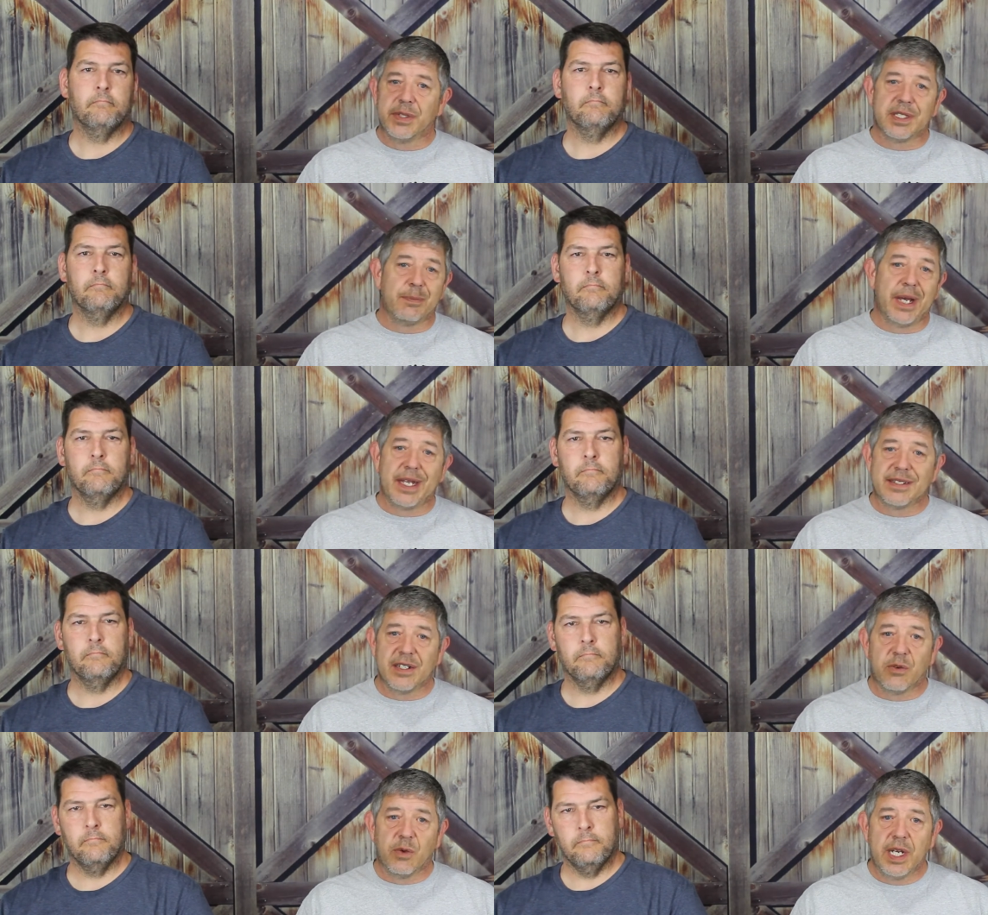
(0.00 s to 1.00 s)
Speaker 1: put the pots
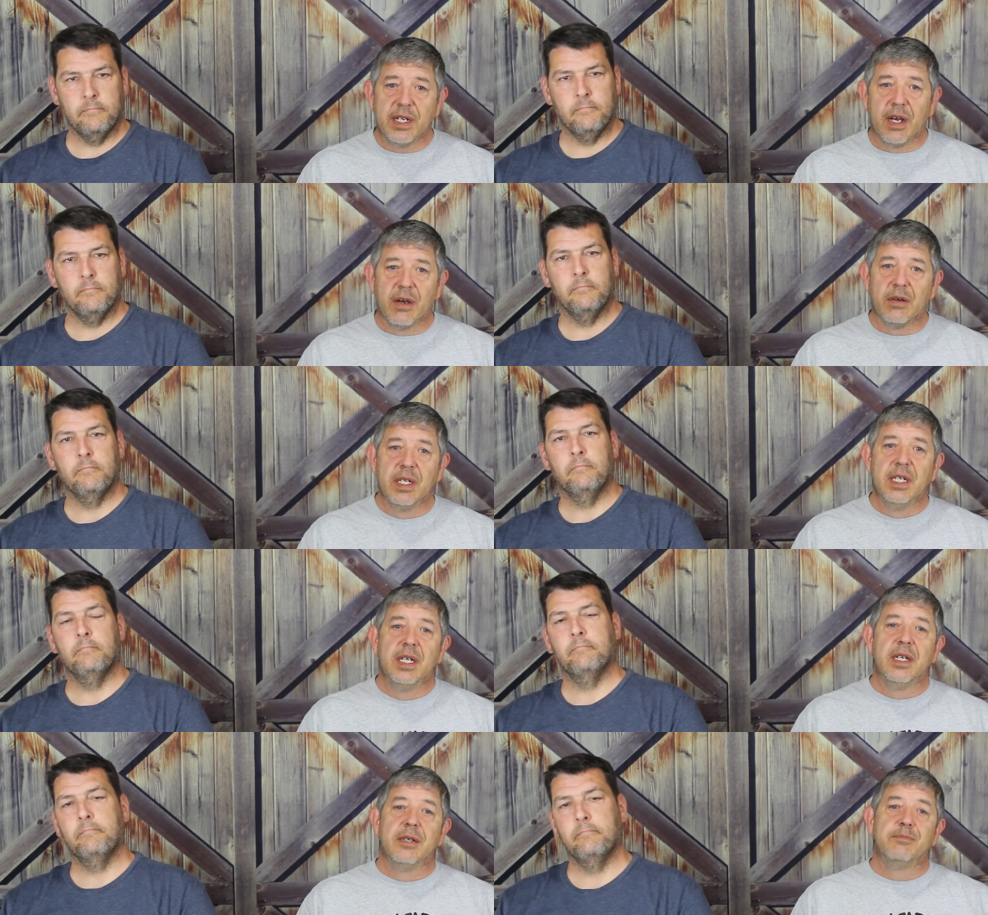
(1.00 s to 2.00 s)
in a window
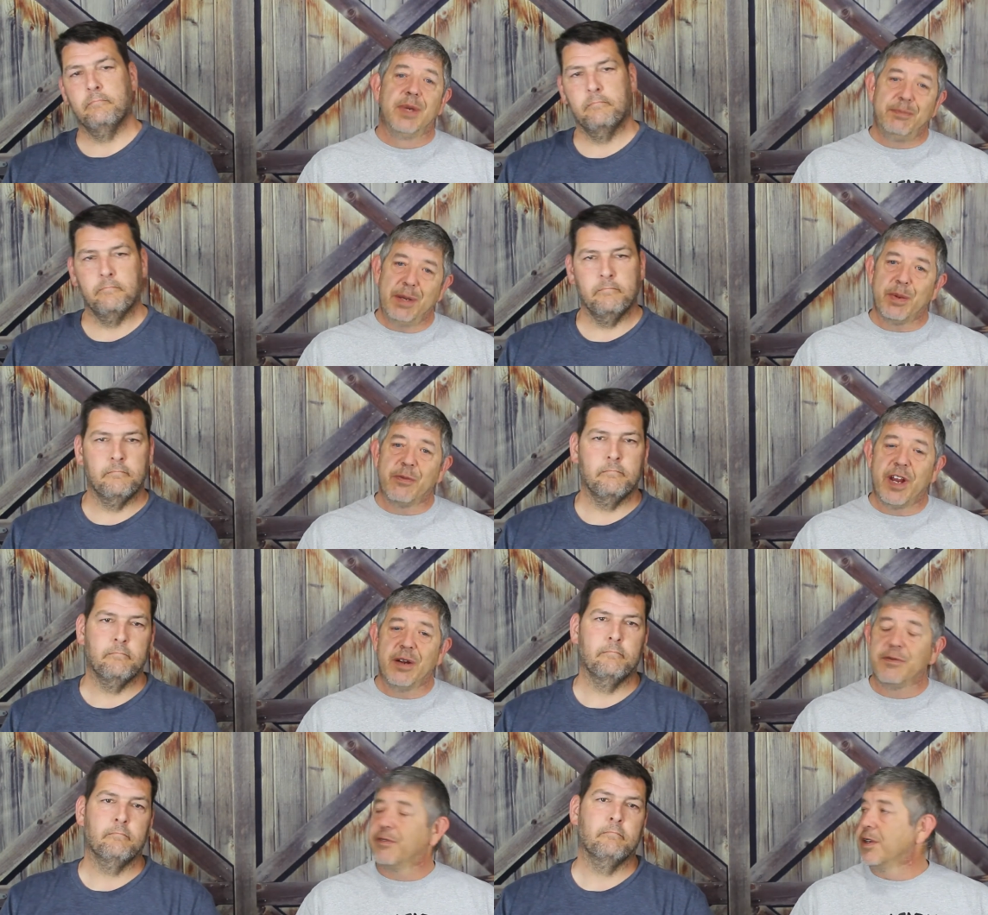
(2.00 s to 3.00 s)
but be
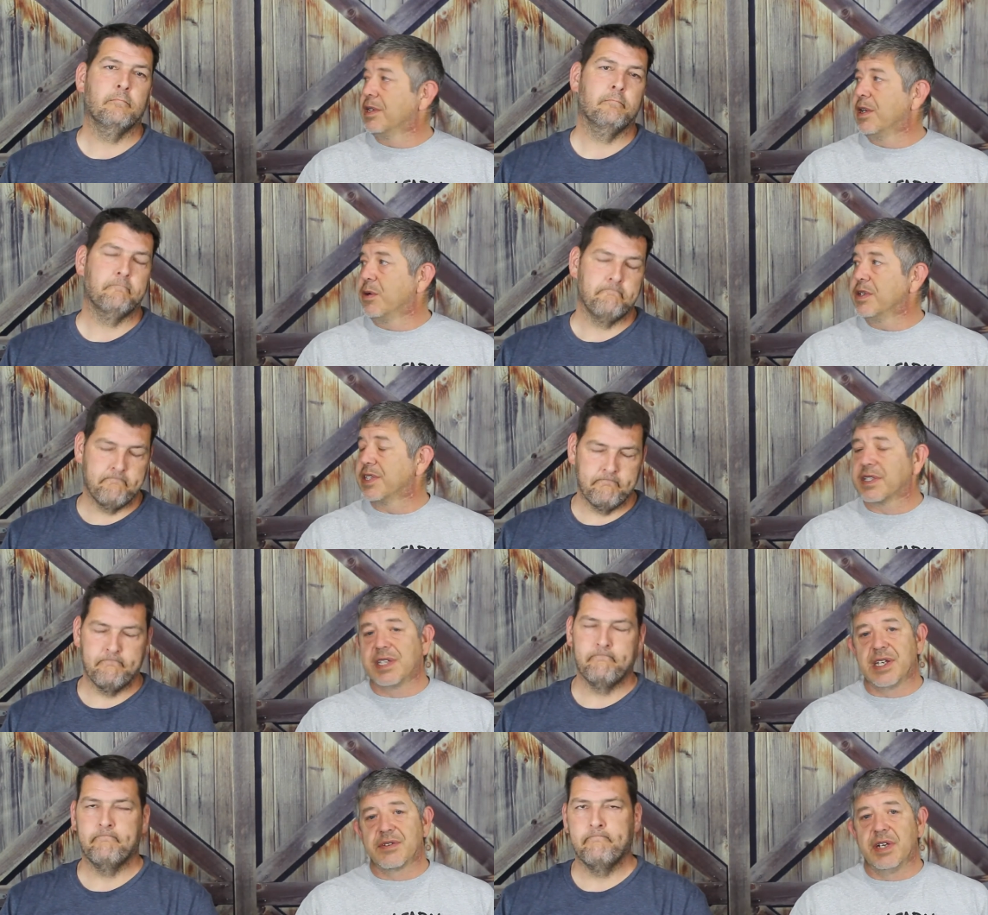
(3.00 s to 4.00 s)
prepared for a lower
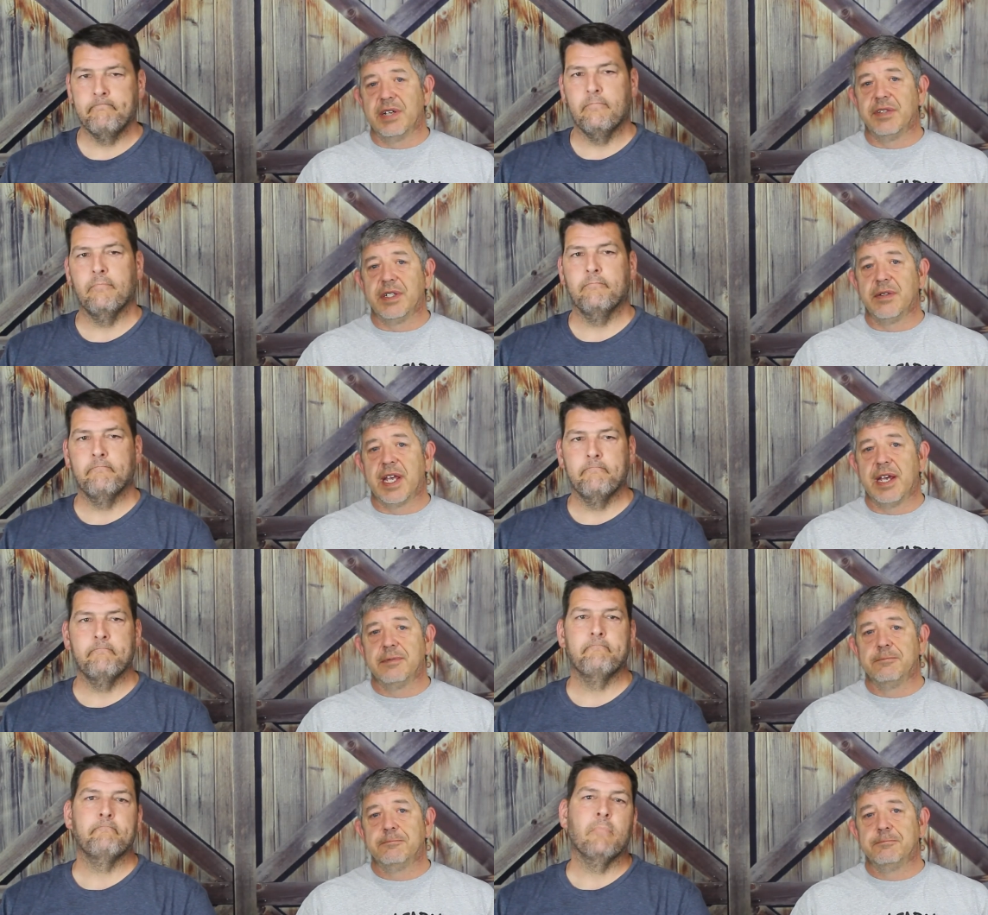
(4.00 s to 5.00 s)
success rate if you do that.
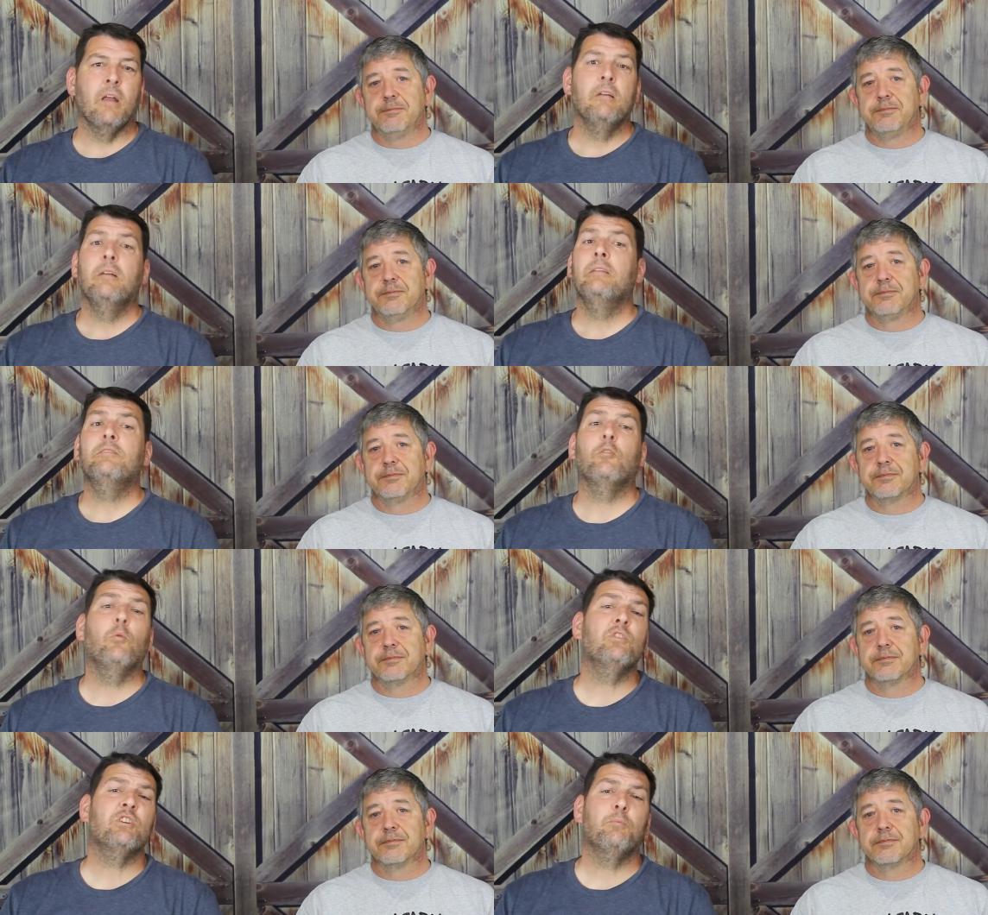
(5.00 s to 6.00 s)
So
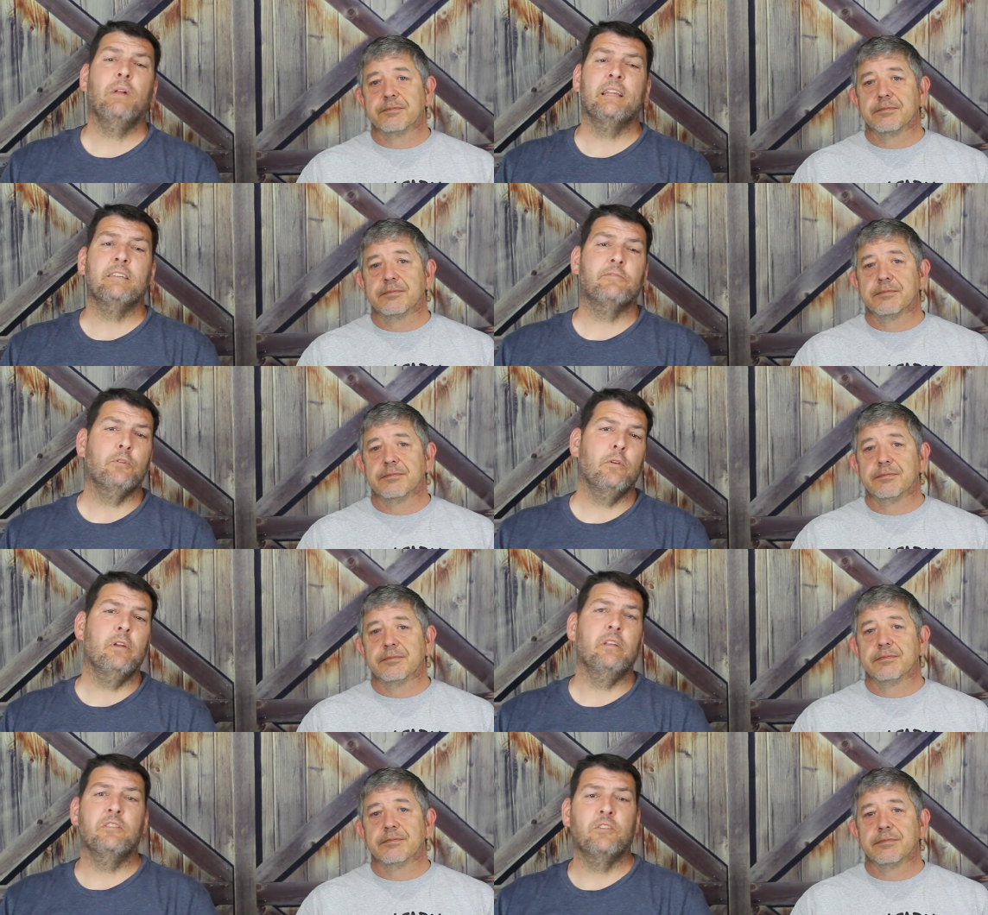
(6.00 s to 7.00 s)
Speaker 2: once your plants have
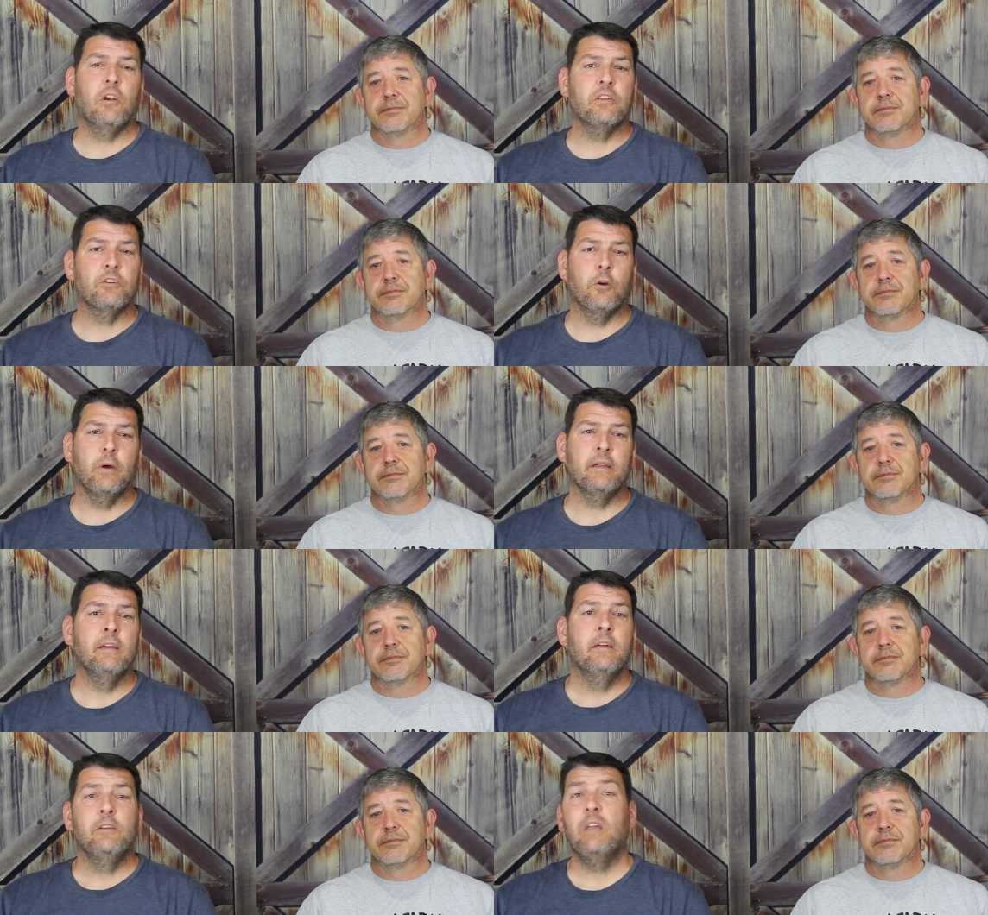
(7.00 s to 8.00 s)
rooted and started growing,
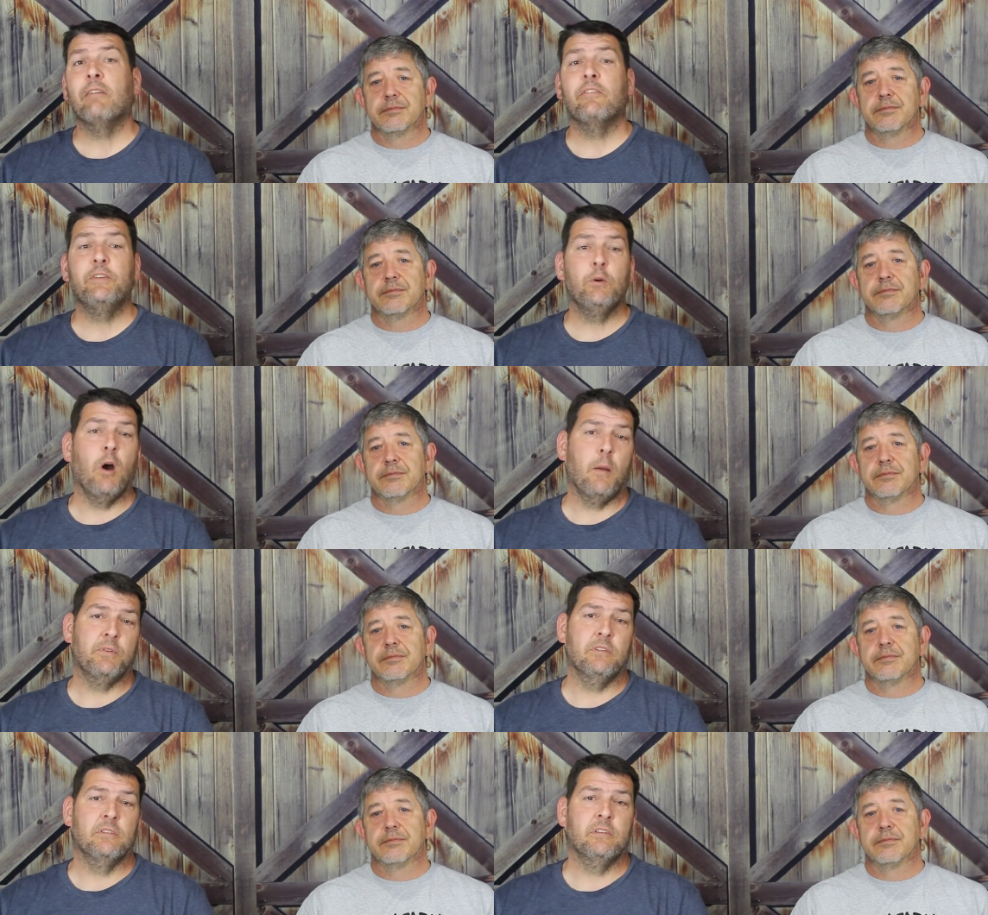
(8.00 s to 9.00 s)
you have a few
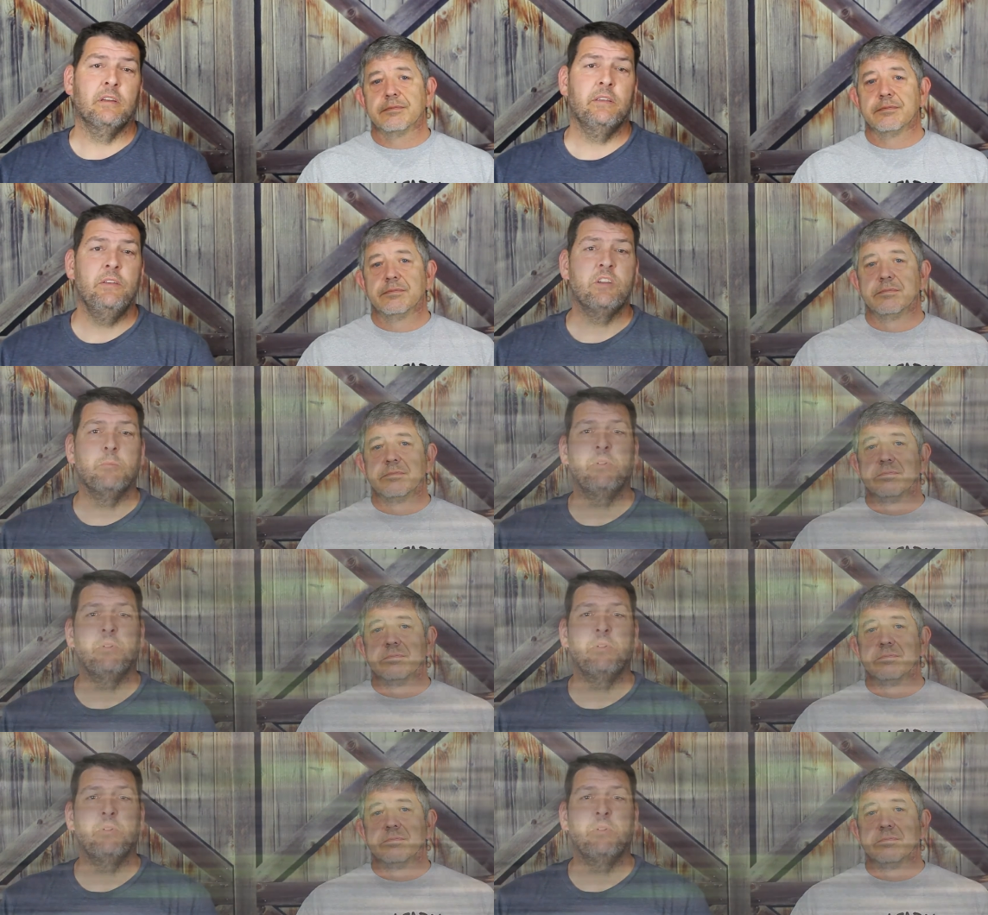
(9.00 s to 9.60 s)
options. You can